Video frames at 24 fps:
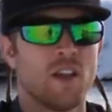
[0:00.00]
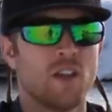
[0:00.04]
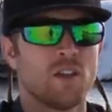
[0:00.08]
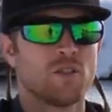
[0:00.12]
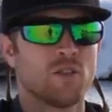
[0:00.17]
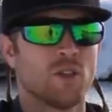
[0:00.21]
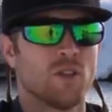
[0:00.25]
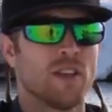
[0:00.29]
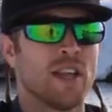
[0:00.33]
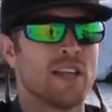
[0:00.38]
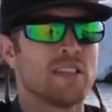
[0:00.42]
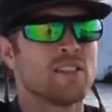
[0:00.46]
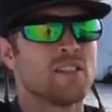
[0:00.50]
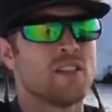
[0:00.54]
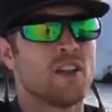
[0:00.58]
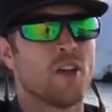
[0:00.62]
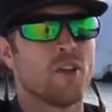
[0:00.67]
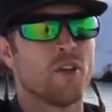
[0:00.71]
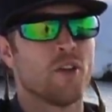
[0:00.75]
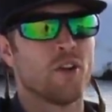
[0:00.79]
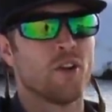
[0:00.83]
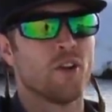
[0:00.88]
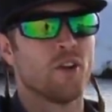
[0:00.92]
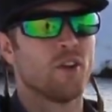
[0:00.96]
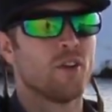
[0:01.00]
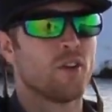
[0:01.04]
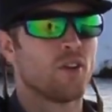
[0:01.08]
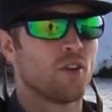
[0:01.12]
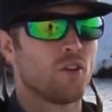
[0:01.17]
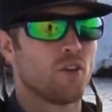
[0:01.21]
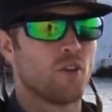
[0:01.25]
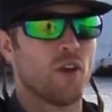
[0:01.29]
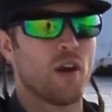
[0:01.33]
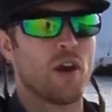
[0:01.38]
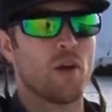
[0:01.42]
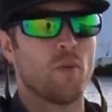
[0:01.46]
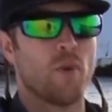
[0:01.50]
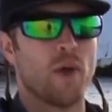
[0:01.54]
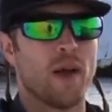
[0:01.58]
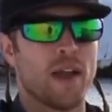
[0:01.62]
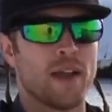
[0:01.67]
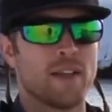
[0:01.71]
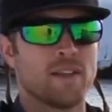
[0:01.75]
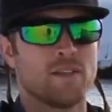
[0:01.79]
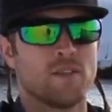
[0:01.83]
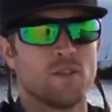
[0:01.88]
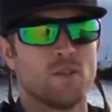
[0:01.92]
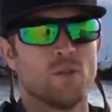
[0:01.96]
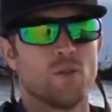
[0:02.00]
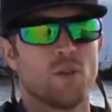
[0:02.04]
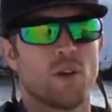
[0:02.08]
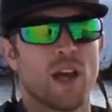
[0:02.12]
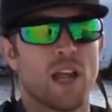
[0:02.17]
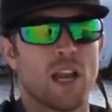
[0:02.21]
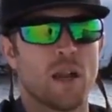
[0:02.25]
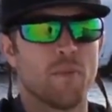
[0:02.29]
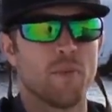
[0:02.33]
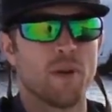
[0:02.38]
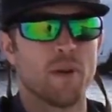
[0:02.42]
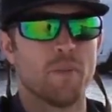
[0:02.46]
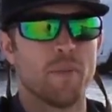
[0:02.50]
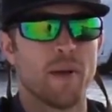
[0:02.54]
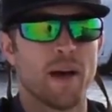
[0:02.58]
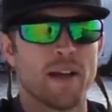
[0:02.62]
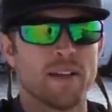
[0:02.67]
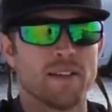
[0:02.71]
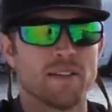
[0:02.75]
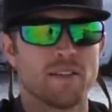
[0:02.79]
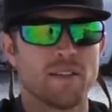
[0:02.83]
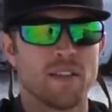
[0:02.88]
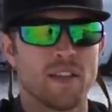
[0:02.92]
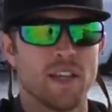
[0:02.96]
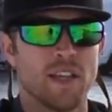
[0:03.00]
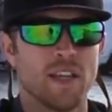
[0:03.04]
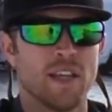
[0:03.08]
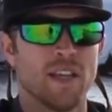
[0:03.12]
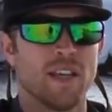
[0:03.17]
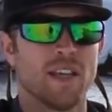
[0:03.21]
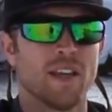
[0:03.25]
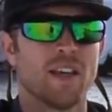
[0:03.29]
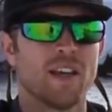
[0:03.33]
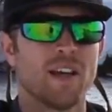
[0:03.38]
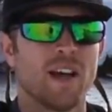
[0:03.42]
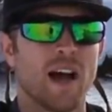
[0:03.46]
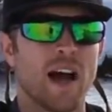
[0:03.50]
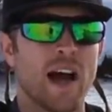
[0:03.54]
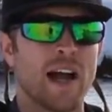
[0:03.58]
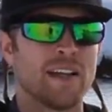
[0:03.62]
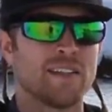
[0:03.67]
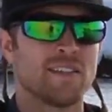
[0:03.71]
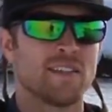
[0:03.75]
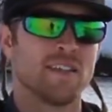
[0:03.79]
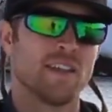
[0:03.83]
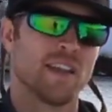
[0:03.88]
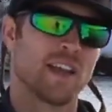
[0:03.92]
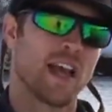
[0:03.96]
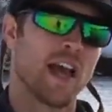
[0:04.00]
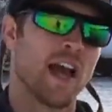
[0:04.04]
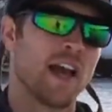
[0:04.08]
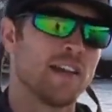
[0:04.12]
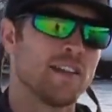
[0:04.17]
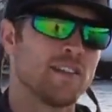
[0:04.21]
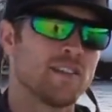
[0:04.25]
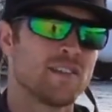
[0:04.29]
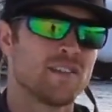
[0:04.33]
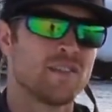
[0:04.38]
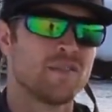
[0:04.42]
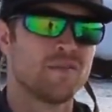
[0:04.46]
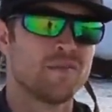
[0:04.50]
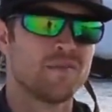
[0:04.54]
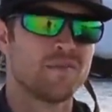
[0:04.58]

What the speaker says: So that's another great way to kind of minimize the ice in the guides.